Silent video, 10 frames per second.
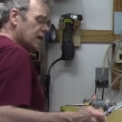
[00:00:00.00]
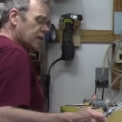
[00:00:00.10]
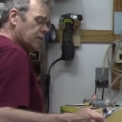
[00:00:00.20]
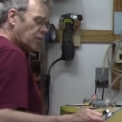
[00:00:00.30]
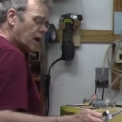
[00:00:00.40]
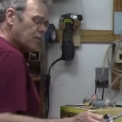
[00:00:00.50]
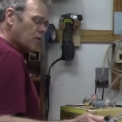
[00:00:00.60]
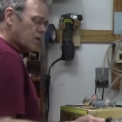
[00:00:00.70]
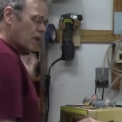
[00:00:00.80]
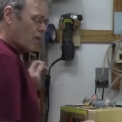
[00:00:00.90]
The problem
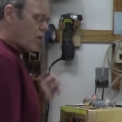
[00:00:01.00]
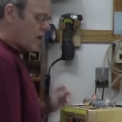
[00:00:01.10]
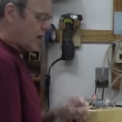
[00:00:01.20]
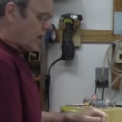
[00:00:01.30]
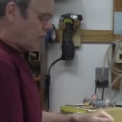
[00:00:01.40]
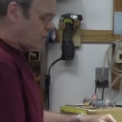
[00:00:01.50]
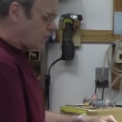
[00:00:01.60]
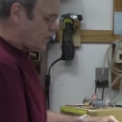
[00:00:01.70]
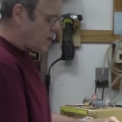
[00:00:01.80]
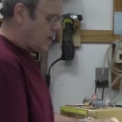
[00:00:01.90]
was that wing nut was
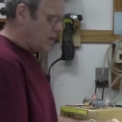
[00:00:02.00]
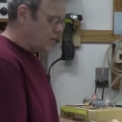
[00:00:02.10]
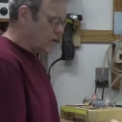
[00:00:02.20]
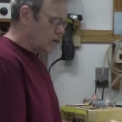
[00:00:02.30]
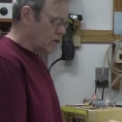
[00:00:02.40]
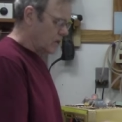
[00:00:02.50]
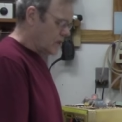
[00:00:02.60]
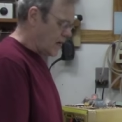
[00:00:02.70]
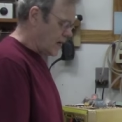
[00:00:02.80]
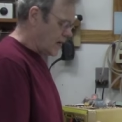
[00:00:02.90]
very difficult to
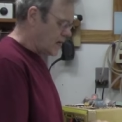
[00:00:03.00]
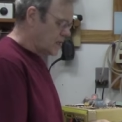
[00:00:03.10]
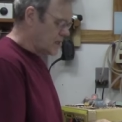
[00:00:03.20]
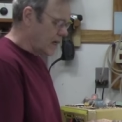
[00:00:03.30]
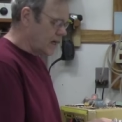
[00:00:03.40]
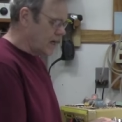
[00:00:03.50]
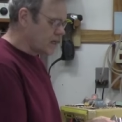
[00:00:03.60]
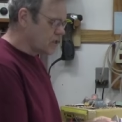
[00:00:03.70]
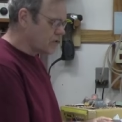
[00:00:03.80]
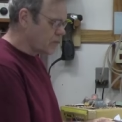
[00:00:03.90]
tighten and untighten, and
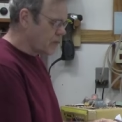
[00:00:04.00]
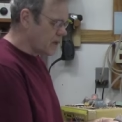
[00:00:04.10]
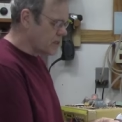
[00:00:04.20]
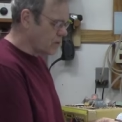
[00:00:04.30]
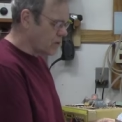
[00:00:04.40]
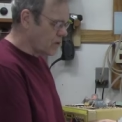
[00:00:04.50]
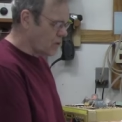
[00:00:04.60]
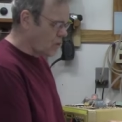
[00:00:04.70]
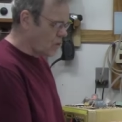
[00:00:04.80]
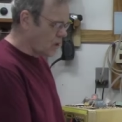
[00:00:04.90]
I just replaced it with a
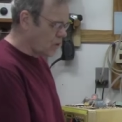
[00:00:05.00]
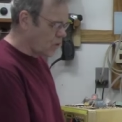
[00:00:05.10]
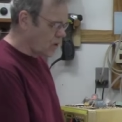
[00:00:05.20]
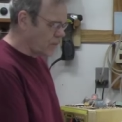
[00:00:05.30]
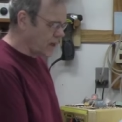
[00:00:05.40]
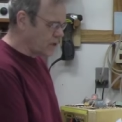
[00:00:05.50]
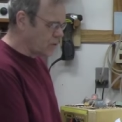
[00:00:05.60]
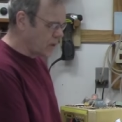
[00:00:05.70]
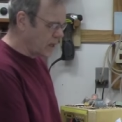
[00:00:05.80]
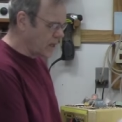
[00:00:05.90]
one quarter by
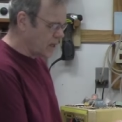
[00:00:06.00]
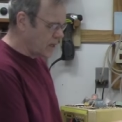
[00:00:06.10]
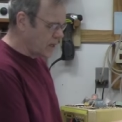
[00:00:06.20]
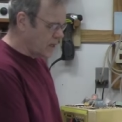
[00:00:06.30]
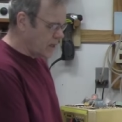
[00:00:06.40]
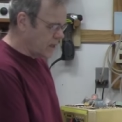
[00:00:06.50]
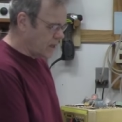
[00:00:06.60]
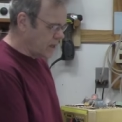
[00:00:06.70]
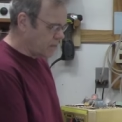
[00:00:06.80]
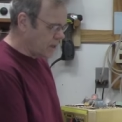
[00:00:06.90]
twenty
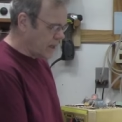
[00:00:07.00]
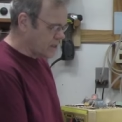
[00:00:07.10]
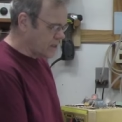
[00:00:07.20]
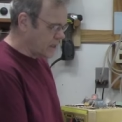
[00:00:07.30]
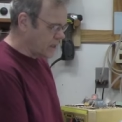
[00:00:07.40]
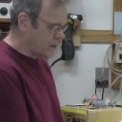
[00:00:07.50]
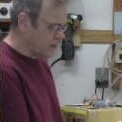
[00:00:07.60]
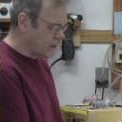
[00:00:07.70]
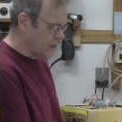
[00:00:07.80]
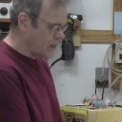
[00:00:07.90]
uh, plastic
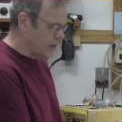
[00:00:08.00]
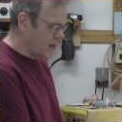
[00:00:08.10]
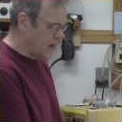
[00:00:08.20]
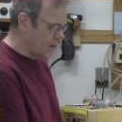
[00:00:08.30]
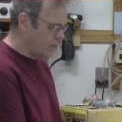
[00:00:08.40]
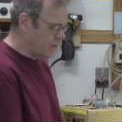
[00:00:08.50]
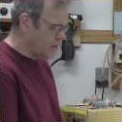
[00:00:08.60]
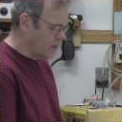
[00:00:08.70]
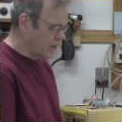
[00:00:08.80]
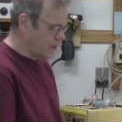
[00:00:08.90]
uh, knob
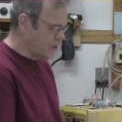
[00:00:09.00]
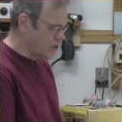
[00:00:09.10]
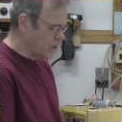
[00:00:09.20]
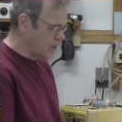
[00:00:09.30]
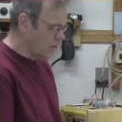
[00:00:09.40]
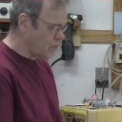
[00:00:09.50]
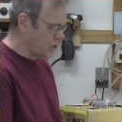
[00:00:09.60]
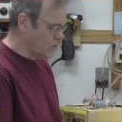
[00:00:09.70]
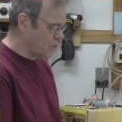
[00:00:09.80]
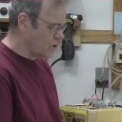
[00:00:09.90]
uh, that you get at a wood,
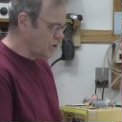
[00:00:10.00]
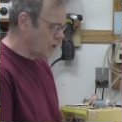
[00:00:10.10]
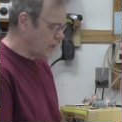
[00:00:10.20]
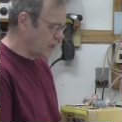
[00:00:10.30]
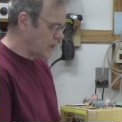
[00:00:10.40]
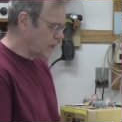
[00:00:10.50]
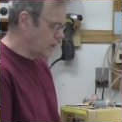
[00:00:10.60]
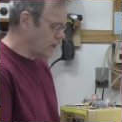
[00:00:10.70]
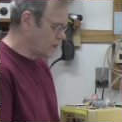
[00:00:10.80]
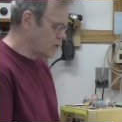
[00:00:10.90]
wood turning uh,
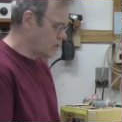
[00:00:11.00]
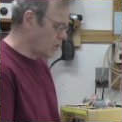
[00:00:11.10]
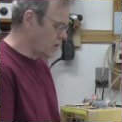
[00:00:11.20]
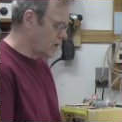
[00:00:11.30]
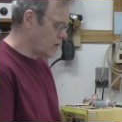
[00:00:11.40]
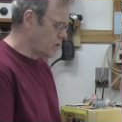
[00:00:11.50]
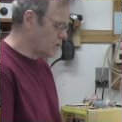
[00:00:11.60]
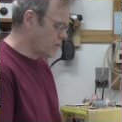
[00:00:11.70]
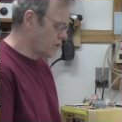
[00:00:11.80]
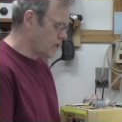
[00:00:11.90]
uh, store that you use
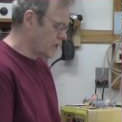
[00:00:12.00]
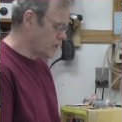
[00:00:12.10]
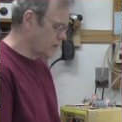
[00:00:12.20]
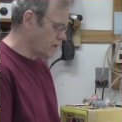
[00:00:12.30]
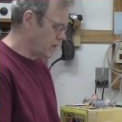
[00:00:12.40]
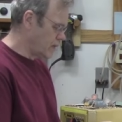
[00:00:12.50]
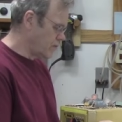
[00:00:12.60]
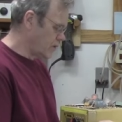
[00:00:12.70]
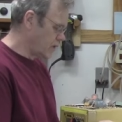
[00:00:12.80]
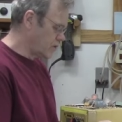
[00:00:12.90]
for jigs and, and
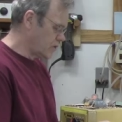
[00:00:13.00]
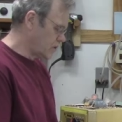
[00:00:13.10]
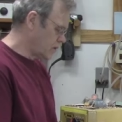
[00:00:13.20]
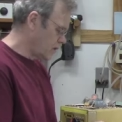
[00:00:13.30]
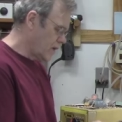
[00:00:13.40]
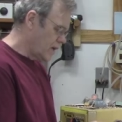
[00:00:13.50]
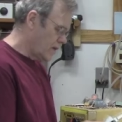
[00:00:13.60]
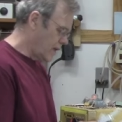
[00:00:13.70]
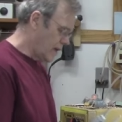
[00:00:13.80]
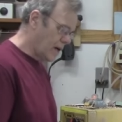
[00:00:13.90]
fixtures, so
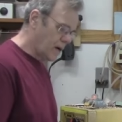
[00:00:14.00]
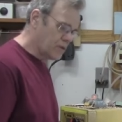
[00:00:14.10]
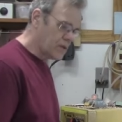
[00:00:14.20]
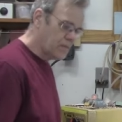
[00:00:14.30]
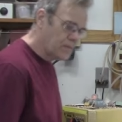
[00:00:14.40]
that helps.